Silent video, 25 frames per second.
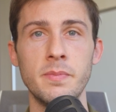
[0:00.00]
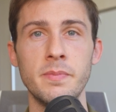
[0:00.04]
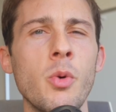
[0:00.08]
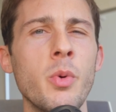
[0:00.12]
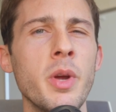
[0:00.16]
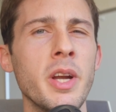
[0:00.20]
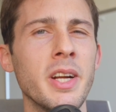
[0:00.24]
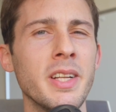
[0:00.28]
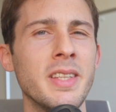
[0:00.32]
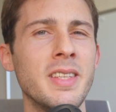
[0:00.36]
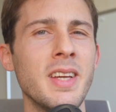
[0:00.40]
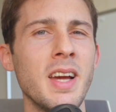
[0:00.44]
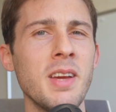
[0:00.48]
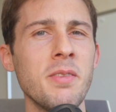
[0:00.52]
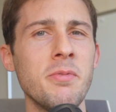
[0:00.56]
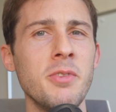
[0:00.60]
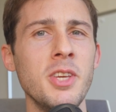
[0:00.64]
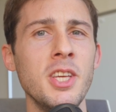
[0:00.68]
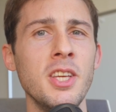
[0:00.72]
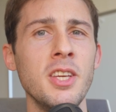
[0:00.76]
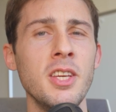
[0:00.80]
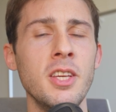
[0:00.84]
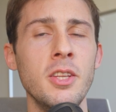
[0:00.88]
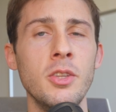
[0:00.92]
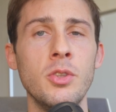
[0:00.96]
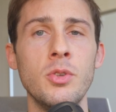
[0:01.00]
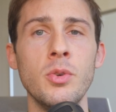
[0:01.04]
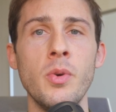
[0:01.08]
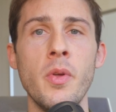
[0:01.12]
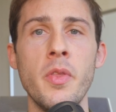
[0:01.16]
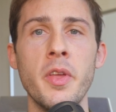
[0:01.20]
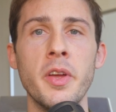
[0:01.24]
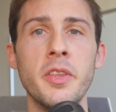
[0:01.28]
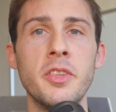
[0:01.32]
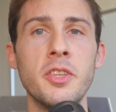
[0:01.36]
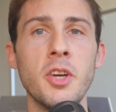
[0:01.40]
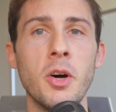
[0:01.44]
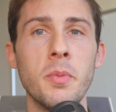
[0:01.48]
We are diving into
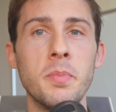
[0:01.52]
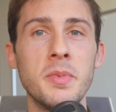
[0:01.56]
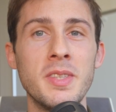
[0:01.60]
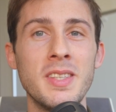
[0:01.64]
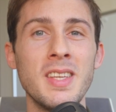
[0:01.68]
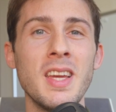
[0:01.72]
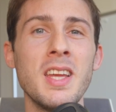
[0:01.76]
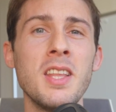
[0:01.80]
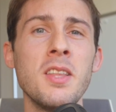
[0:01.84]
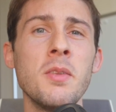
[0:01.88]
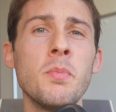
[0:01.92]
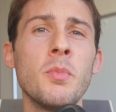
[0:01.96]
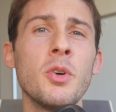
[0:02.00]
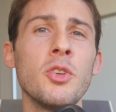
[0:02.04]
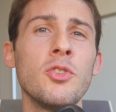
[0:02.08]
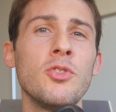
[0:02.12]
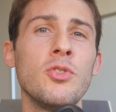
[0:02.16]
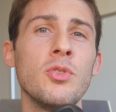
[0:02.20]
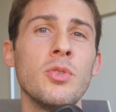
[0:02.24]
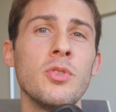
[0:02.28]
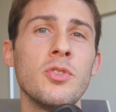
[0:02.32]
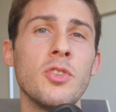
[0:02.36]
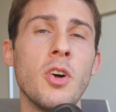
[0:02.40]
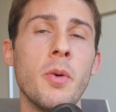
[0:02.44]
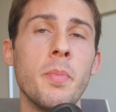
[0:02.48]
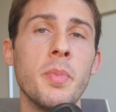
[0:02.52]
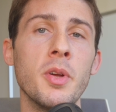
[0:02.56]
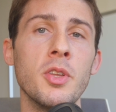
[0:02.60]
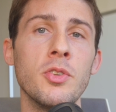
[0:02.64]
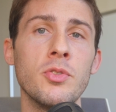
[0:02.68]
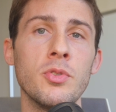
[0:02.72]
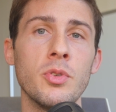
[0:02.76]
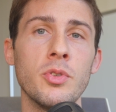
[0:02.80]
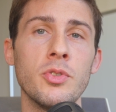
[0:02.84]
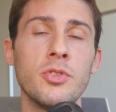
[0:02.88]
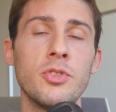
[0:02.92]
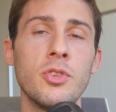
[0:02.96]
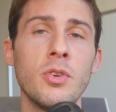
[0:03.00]
the top ten most used open
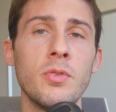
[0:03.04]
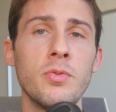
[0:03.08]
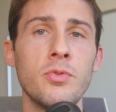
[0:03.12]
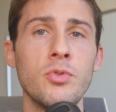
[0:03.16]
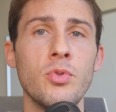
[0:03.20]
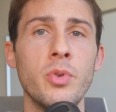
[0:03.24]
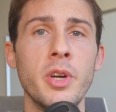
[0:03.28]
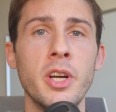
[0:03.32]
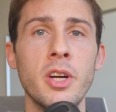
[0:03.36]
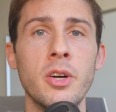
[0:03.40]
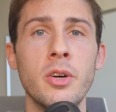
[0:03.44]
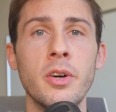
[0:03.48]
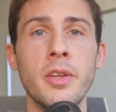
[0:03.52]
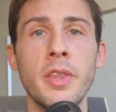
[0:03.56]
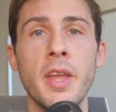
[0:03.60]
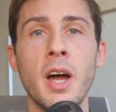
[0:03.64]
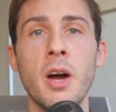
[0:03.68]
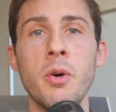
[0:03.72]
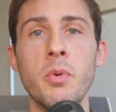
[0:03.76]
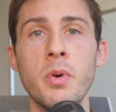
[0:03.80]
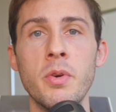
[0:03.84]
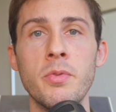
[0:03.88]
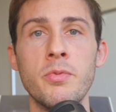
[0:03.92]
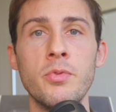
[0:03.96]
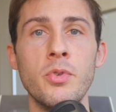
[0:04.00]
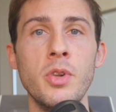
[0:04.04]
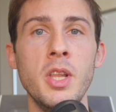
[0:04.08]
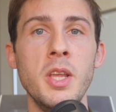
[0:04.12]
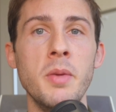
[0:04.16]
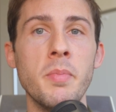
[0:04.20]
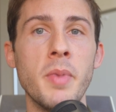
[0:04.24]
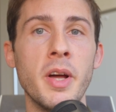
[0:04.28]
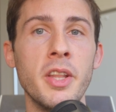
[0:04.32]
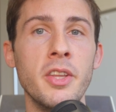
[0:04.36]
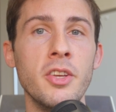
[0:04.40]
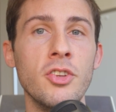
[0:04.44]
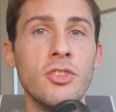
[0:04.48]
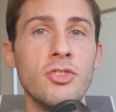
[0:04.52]
source software on our fully
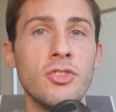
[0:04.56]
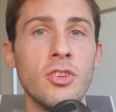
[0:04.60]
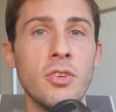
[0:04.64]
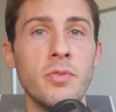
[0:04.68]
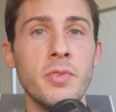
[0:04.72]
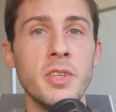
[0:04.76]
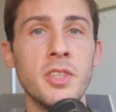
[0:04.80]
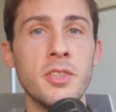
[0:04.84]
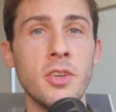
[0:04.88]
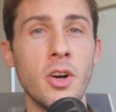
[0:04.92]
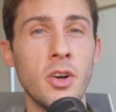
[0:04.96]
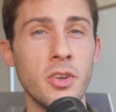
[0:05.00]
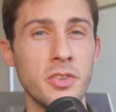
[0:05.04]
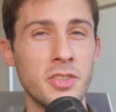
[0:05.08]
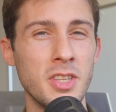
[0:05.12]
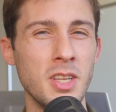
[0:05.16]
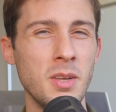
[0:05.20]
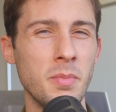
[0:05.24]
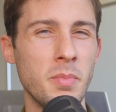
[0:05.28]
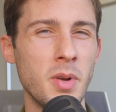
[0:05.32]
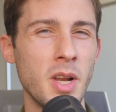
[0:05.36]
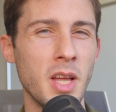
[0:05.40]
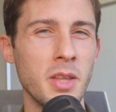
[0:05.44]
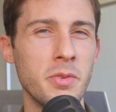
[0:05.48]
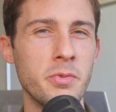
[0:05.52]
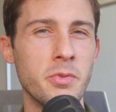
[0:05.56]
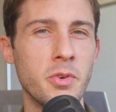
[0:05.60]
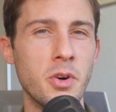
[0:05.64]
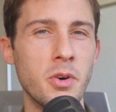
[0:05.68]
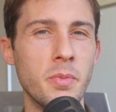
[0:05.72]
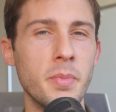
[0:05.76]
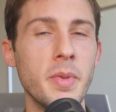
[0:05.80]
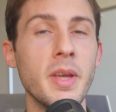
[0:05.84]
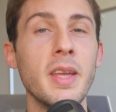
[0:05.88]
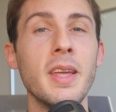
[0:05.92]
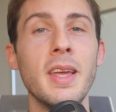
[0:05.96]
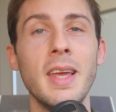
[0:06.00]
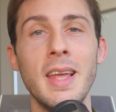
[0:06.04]
managed service hosting
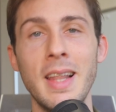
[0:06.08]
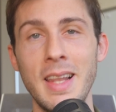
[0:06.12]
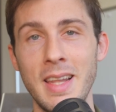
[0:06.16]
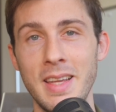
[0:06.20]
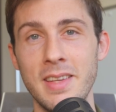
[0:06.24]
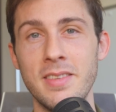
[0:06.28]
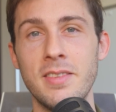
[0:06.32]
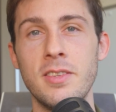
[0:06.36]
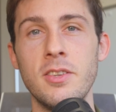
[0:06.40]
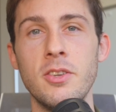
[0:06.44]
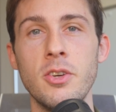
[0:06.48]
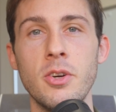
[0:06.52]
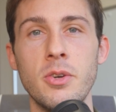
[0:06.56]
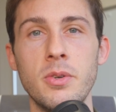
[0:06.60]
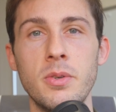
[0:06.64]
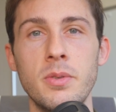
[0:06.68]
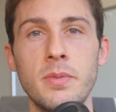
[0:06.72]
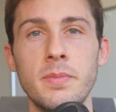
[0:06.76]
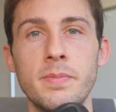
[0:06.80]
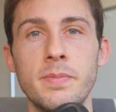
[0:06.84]
platform, Elestio.